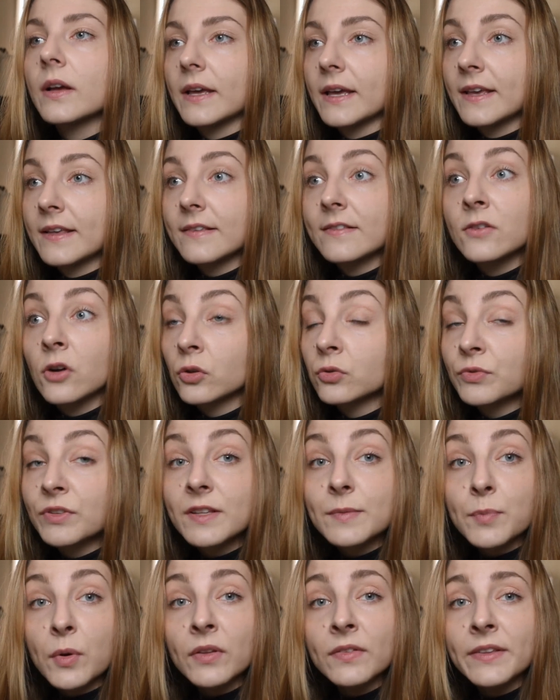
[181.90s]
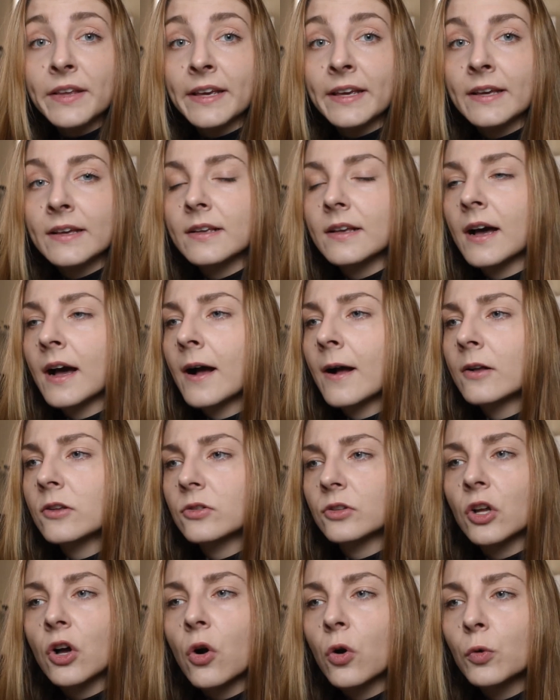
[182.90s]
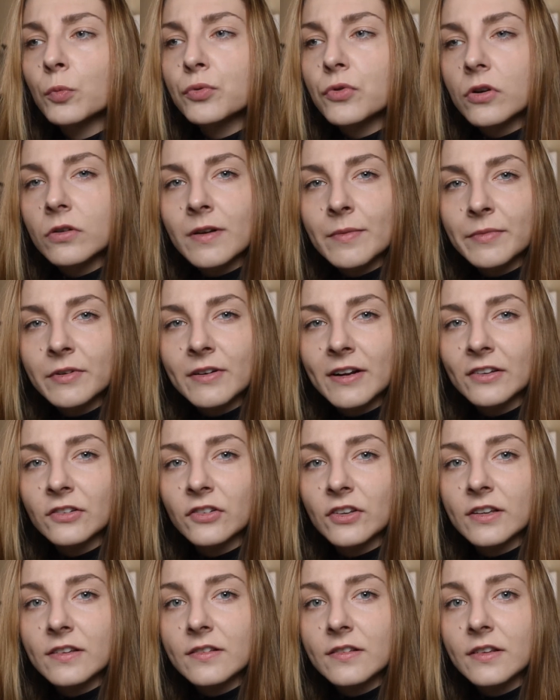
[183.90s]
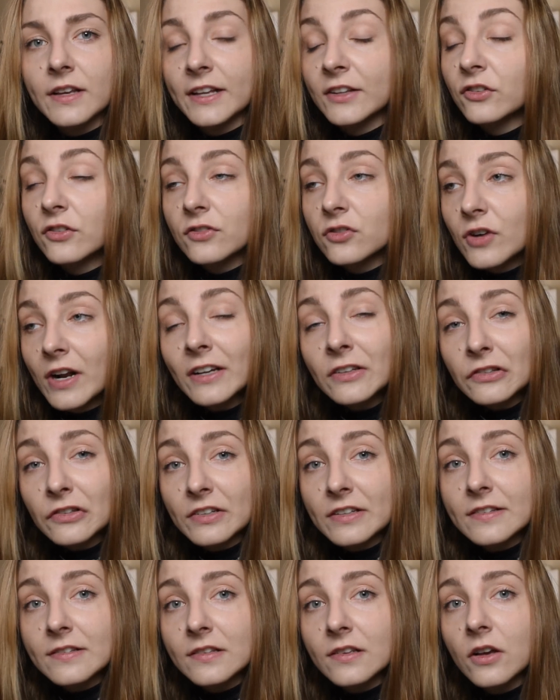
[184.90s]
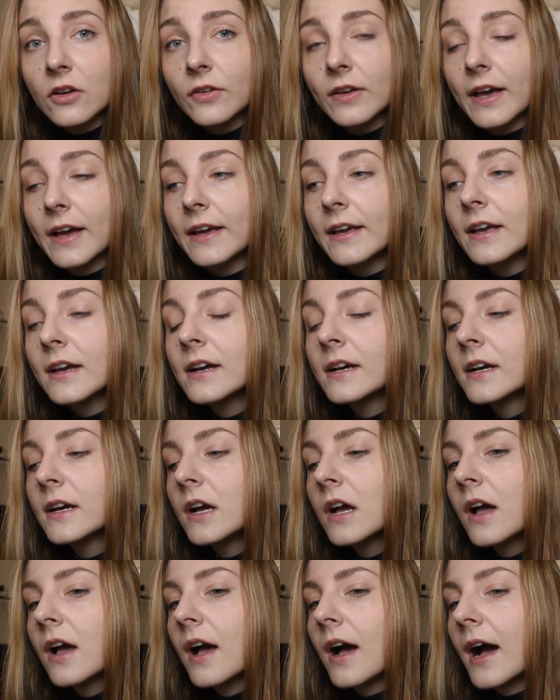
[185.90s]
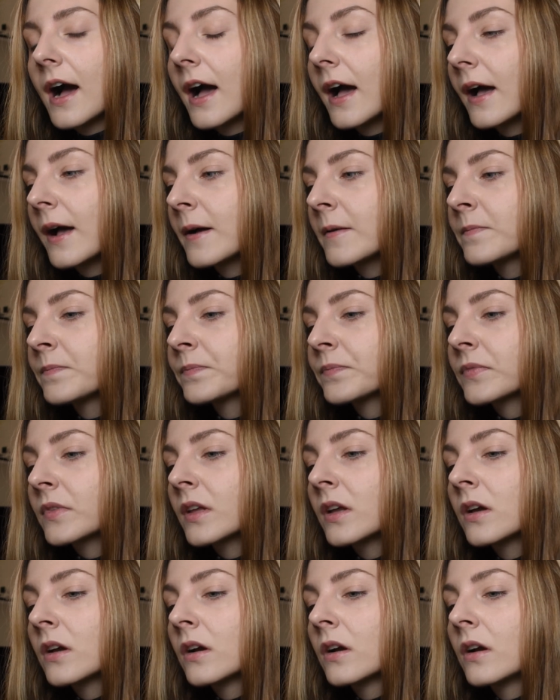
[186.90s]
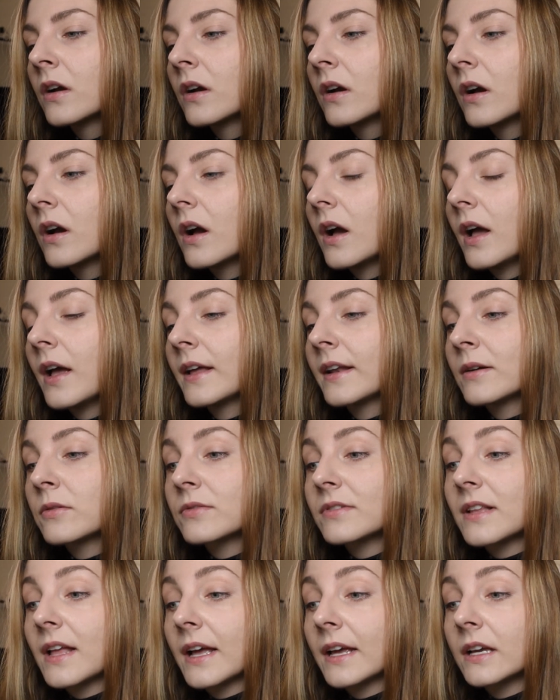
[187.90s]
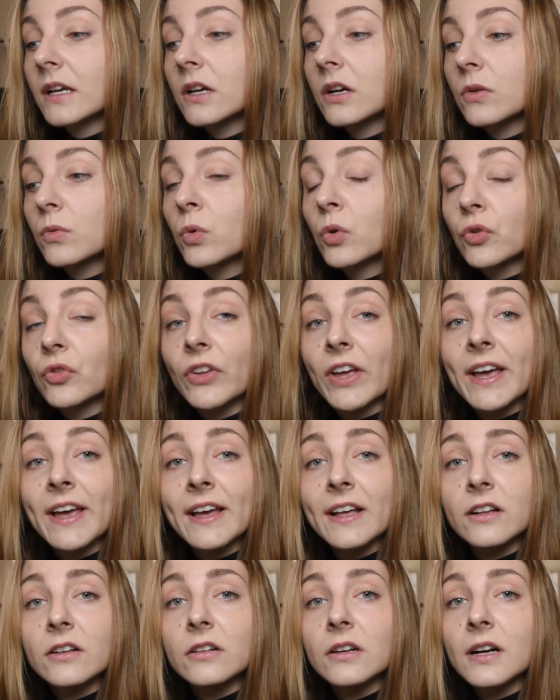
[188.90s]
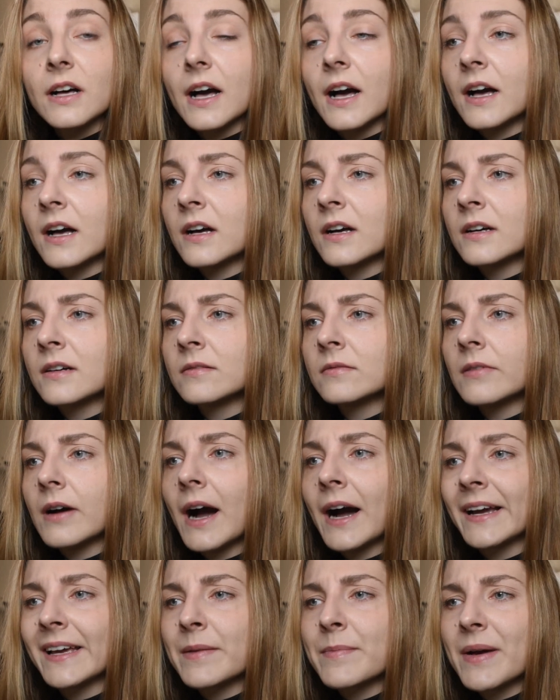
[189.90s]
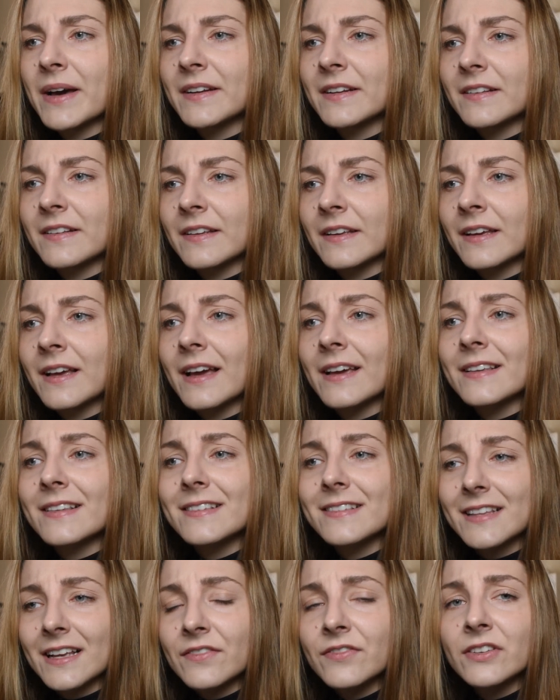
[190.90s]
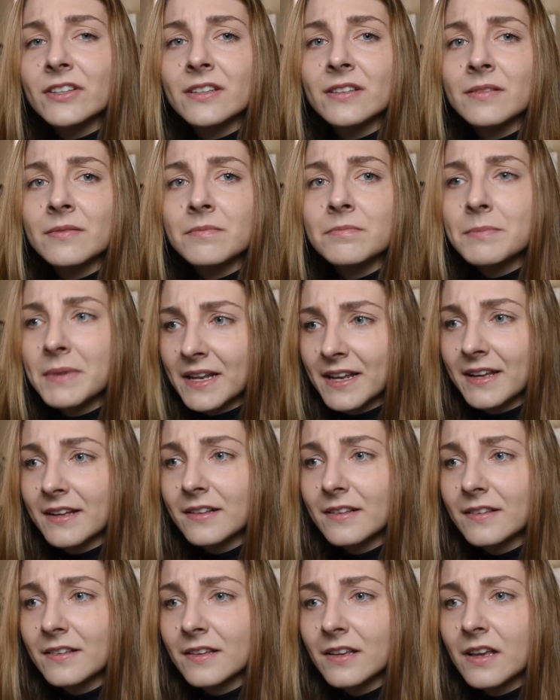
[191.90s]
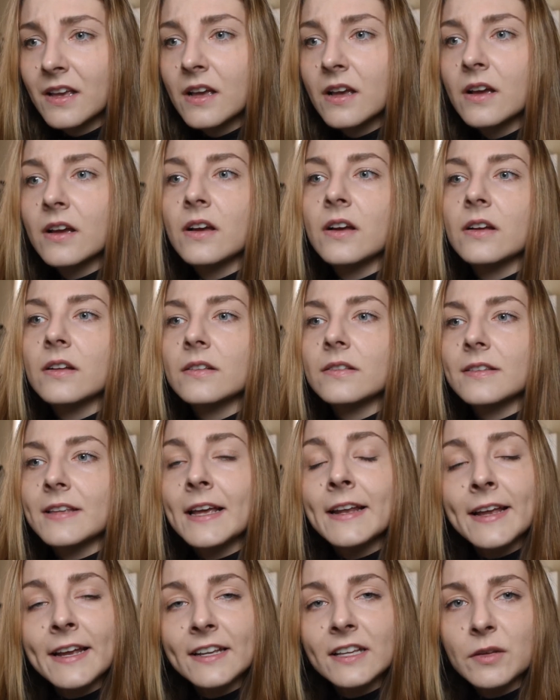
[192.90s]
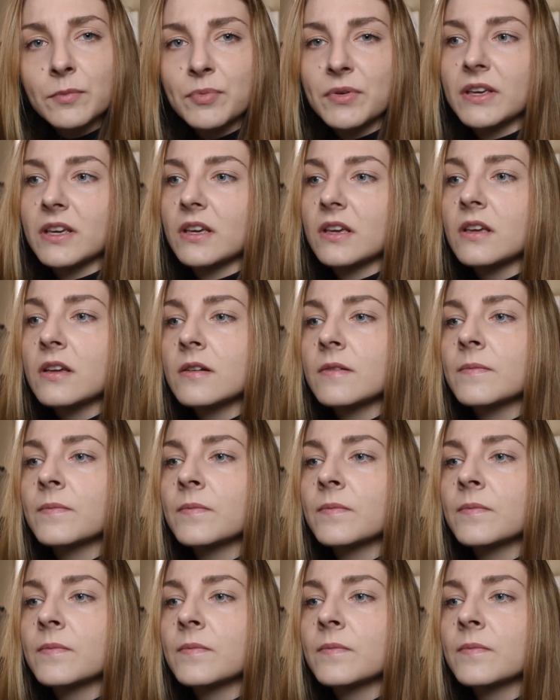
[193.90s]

is not responding, so the whole program crashes. It just crashes, okay? And I was like, what the hell? I am editing a 7-minute 1080p